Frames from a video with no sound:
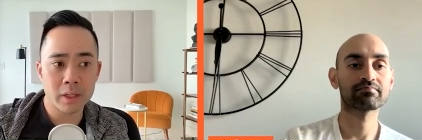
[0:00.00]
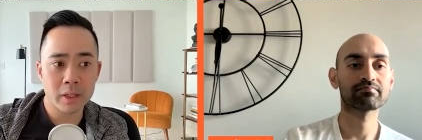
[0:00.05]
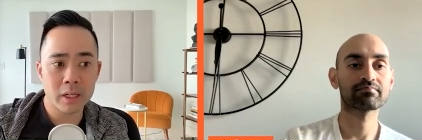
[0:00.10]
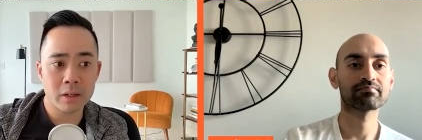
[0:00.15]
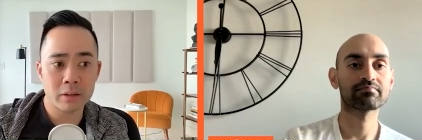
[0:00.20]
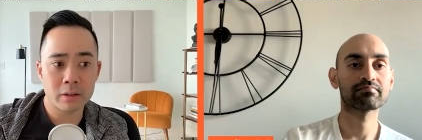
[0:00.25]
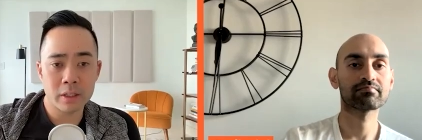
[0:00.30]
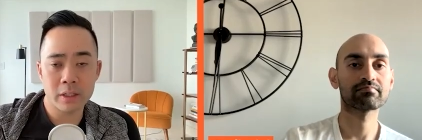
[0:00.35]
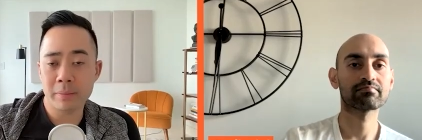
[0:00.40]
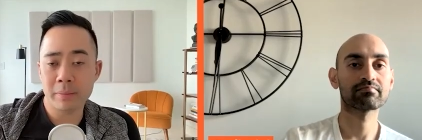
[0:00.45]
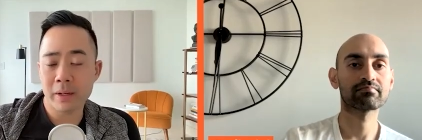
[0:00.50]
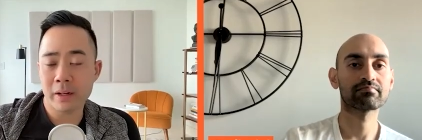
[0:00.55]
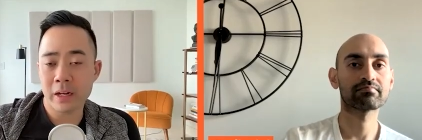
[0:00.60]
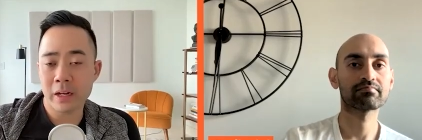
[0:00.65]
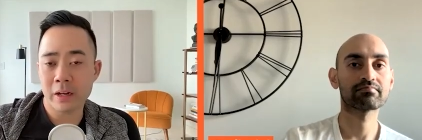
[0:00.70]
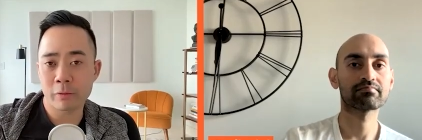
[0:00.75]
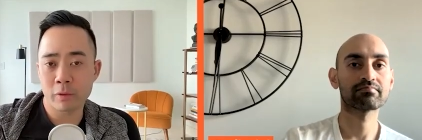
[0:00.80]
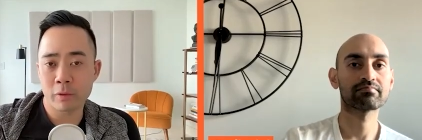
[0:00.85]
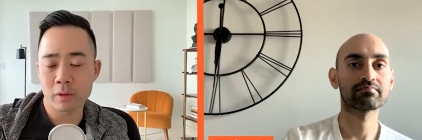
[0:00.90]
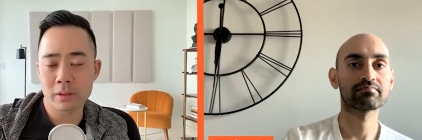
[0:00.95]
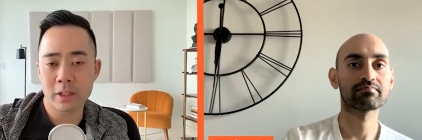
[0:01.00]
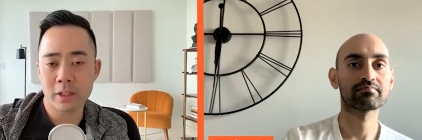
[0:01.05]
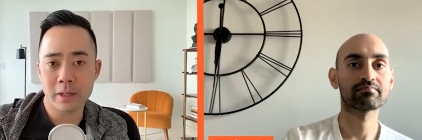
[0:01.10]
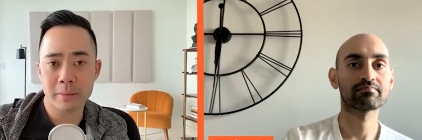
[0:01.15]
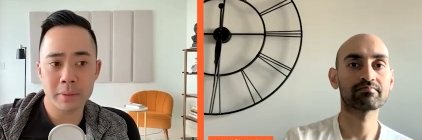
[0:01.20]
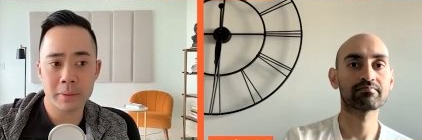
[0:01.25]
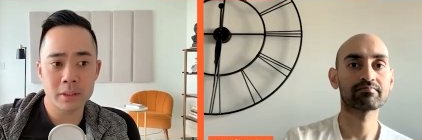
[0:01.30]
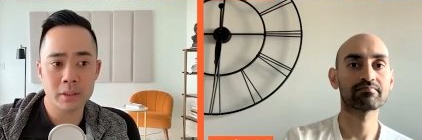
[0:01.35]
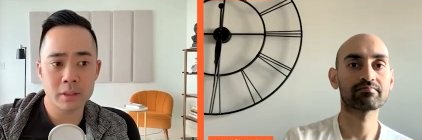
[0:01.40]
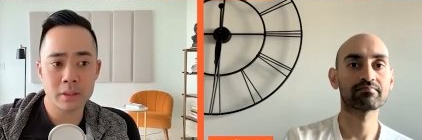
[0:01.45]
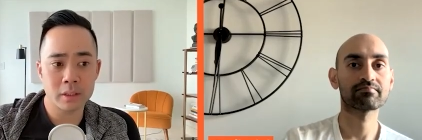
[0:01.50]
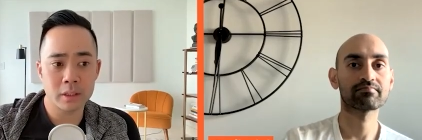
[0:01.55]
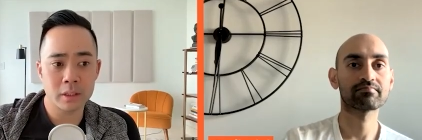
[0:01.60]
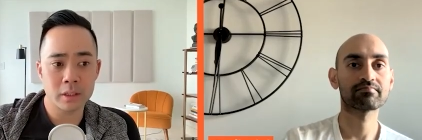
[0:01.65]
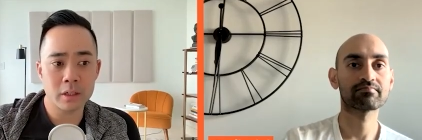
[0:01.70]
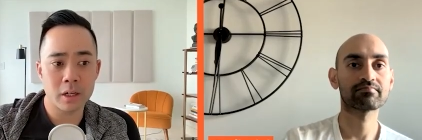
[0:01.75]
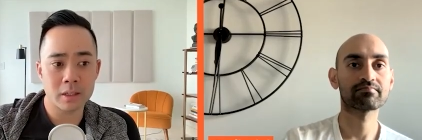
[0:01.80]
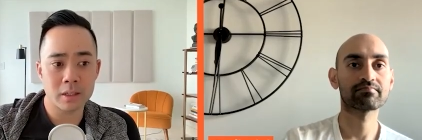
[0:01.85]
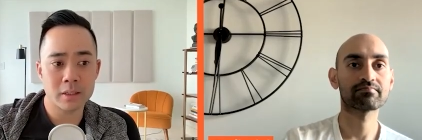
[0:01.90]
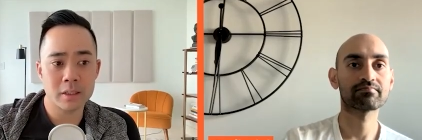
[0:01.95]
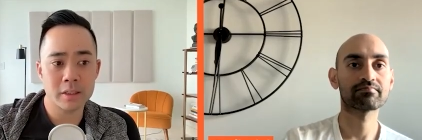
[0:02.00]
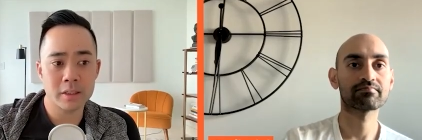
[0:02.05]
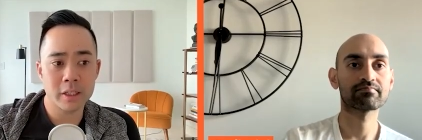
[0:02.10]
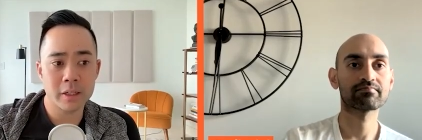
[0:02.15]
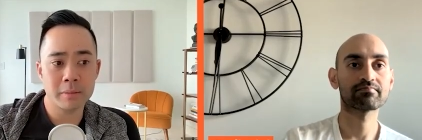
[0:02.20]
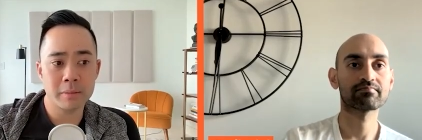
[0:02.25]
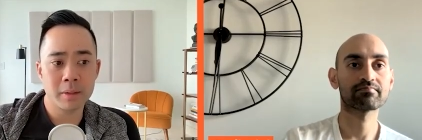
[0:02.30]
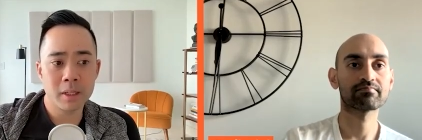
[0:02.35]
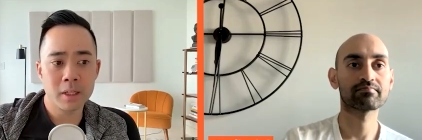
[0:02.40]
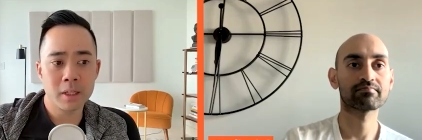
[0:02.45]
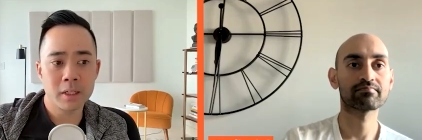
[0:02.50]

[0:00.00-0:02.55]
Speaker 1: right now, or you might have full timers on your content team